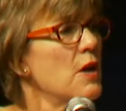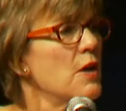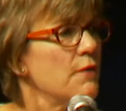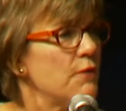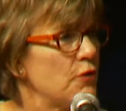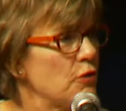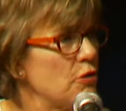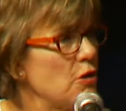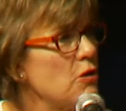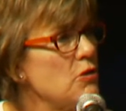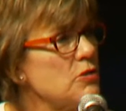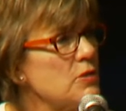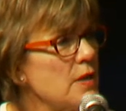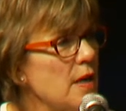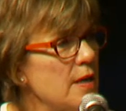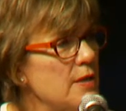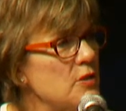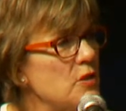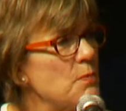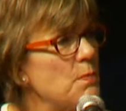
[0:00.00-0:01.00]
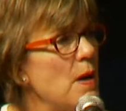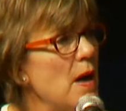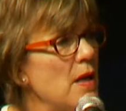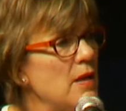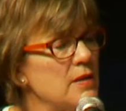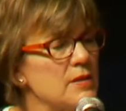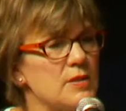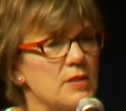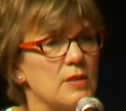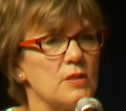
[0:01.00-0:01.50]
for those kinds of
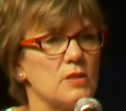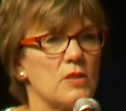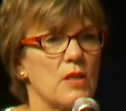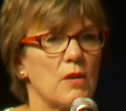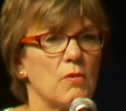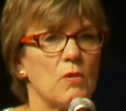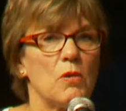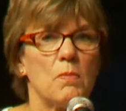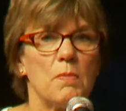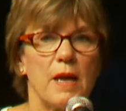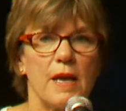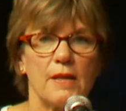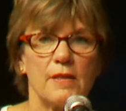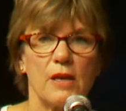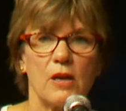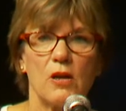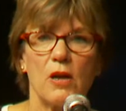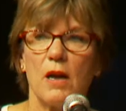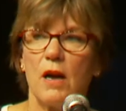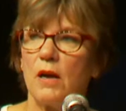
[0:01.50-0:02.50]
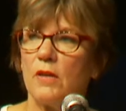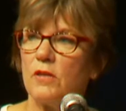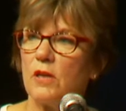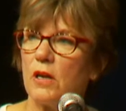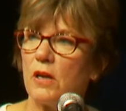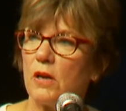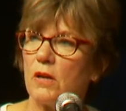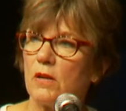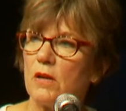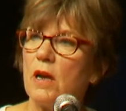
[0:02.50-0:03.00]
policies that will make
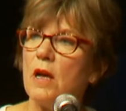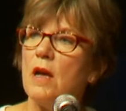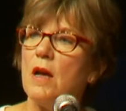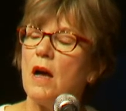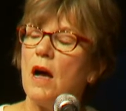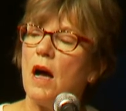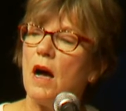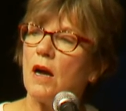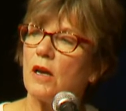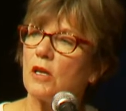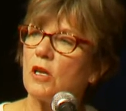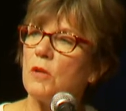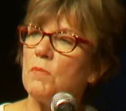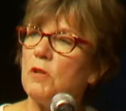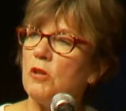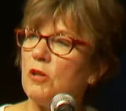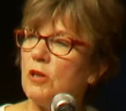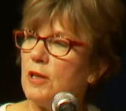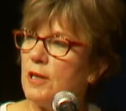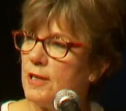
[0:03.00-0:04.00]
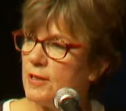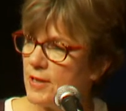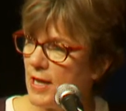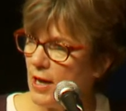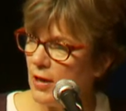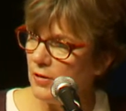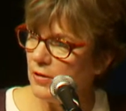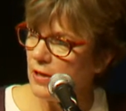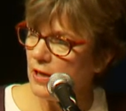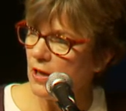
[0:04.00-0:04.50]
their communities
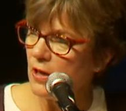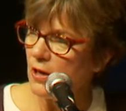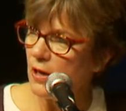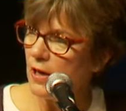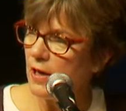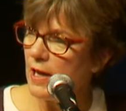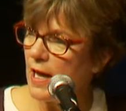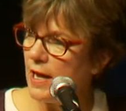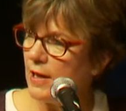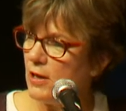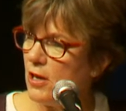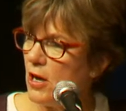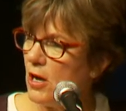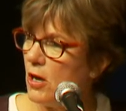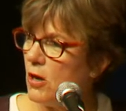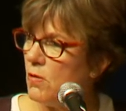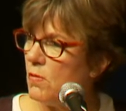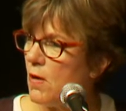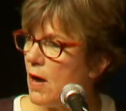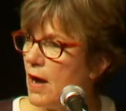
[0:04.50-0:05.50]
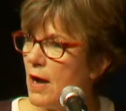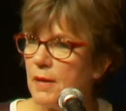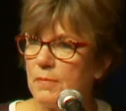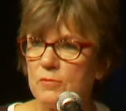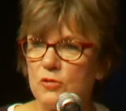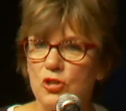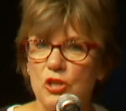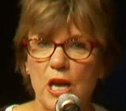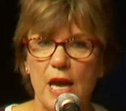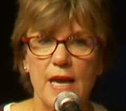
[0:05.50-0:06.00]
healthier. And I
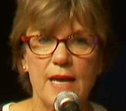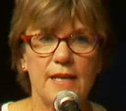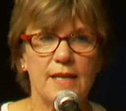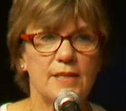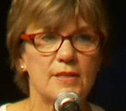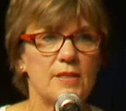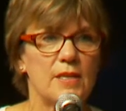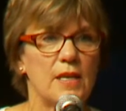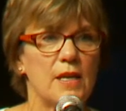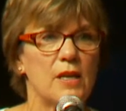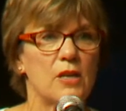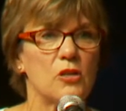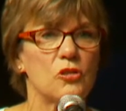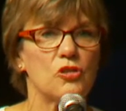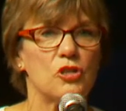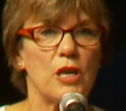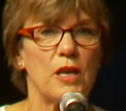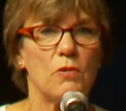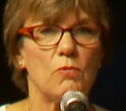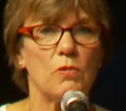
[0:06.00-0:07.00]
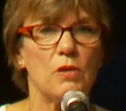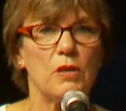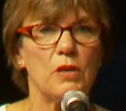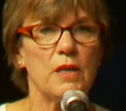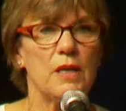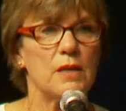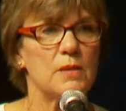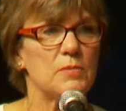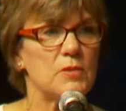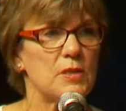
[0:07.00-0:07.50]
know Jake is here. Jake
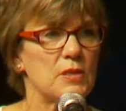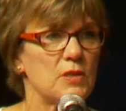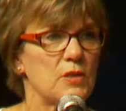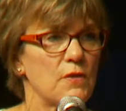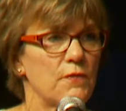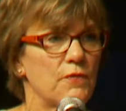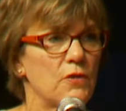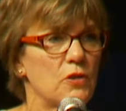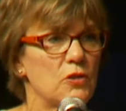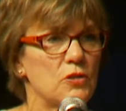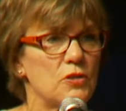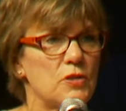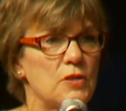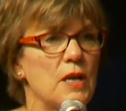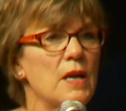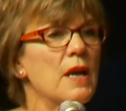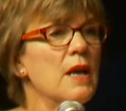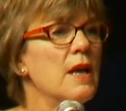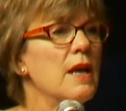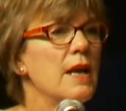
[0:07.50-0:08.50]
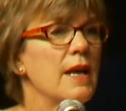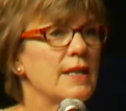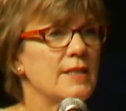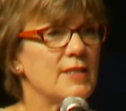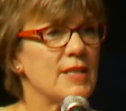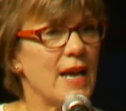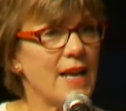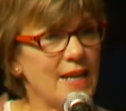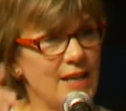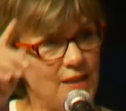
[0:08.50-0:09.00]
Williams is the first
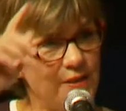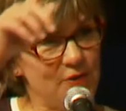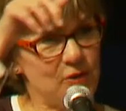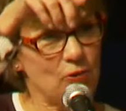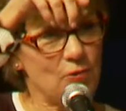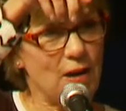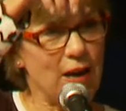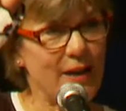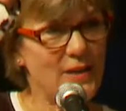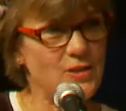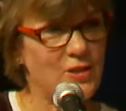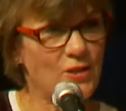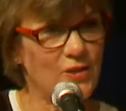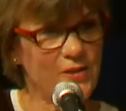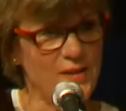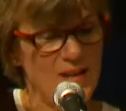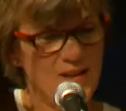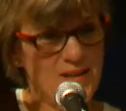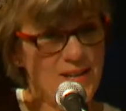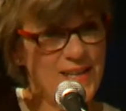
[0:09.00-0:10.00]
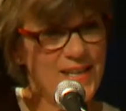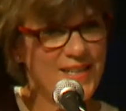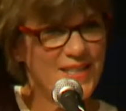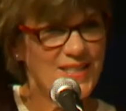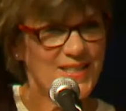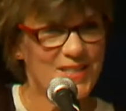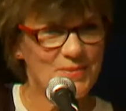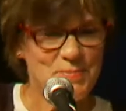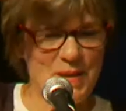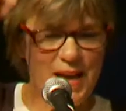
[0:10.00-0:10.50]
executive director. There he
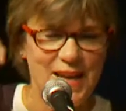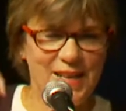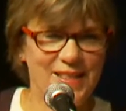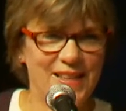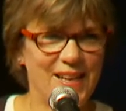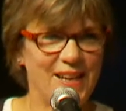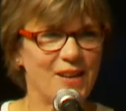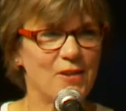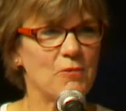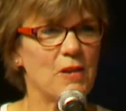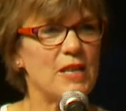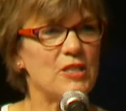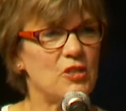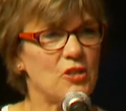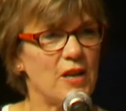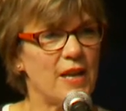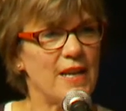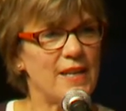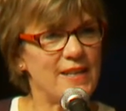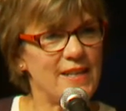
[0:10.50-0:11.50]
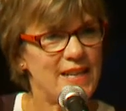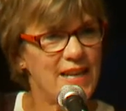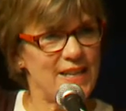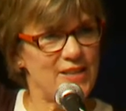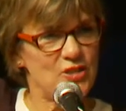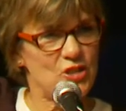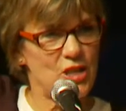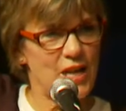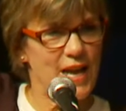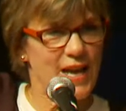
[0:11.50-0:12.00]
is back there. Raise your hand
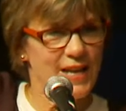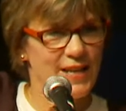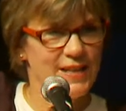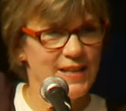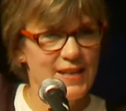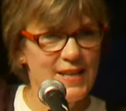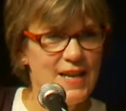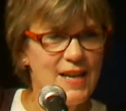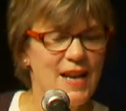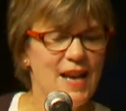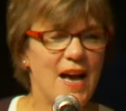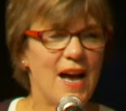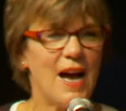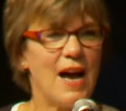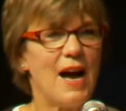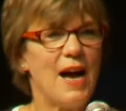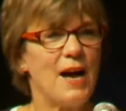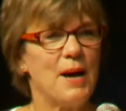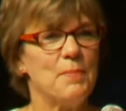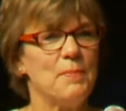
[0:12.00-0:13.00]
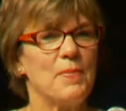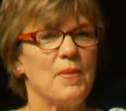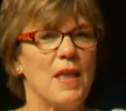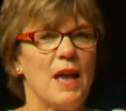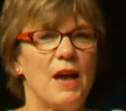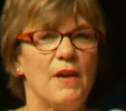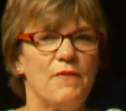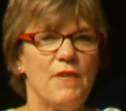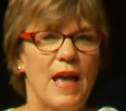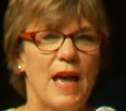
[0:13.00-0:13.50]
again, Jake.
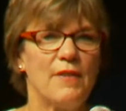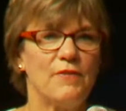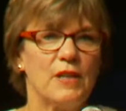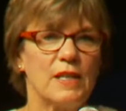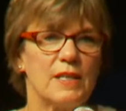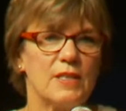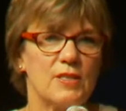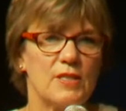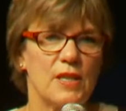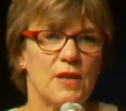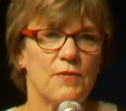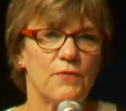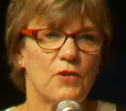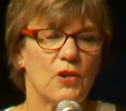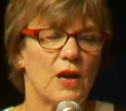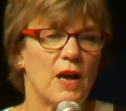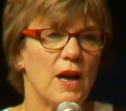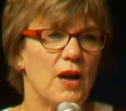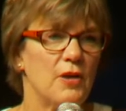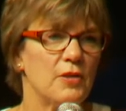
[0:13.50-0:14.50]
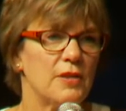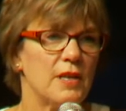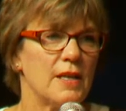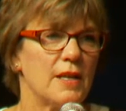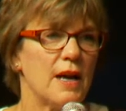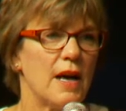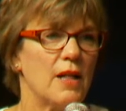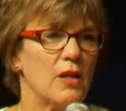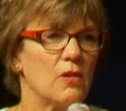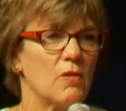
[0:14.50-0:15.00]
Of Advocacy for a Healthy
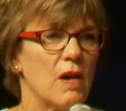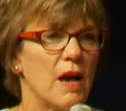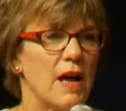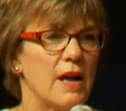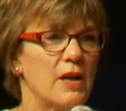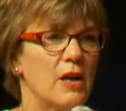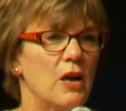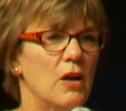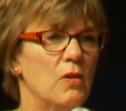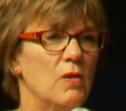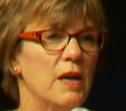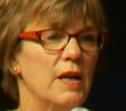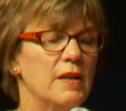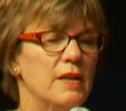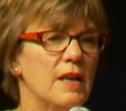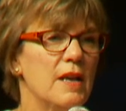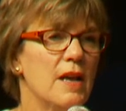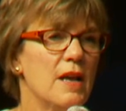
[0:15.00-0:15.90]
Colorado, and